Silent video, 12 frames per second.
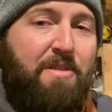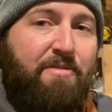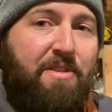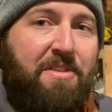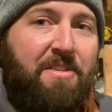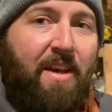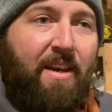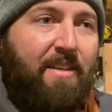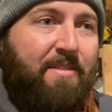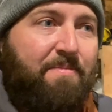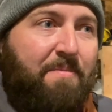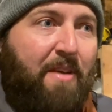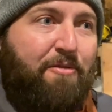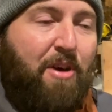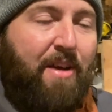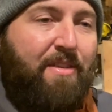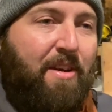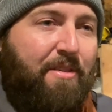reset. I've
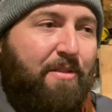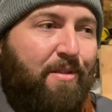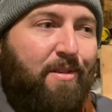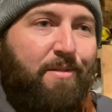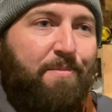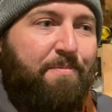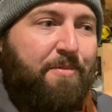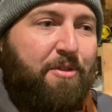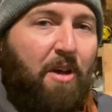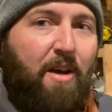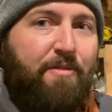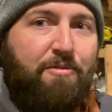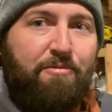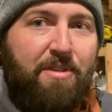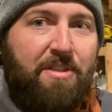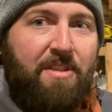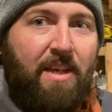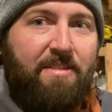tried the other little soft
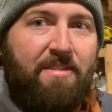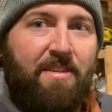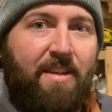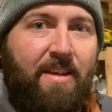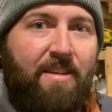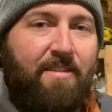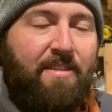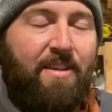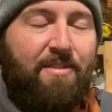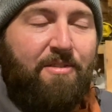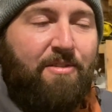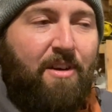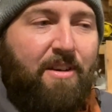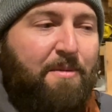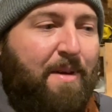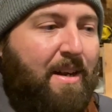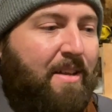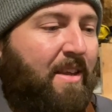resets that they talk
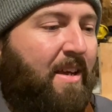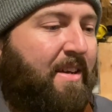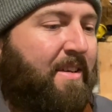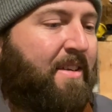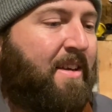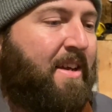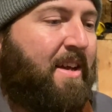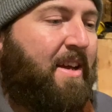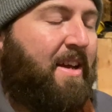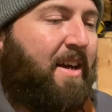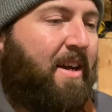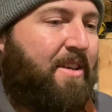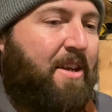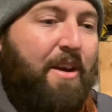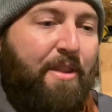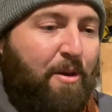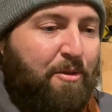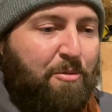about online. None
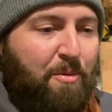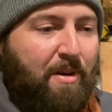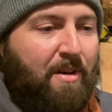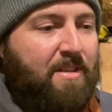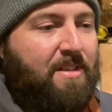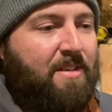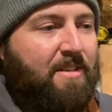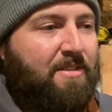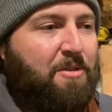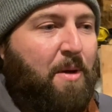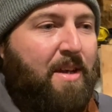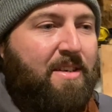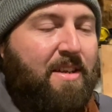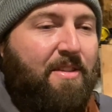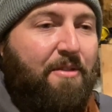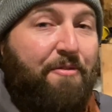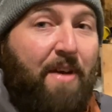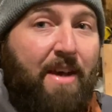of those worked. So I did
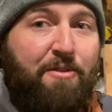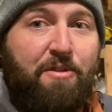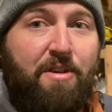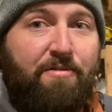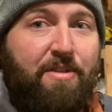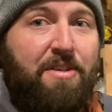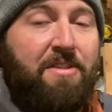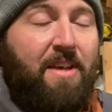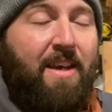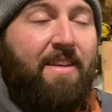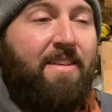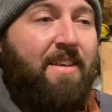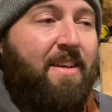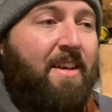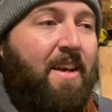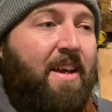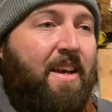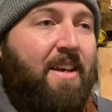the factory reset,
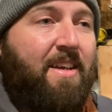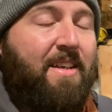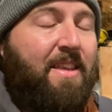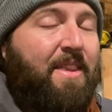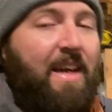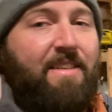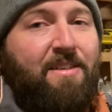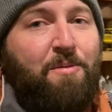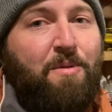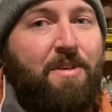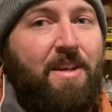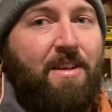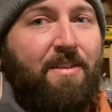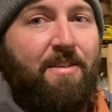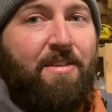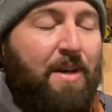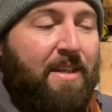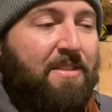and that didn't work
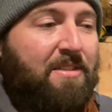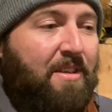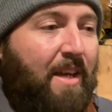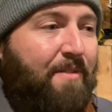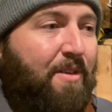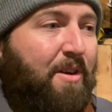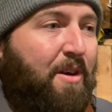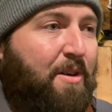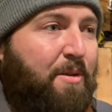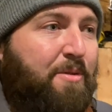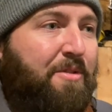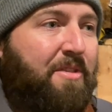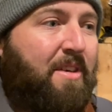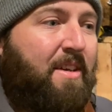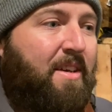either. I still have the codes.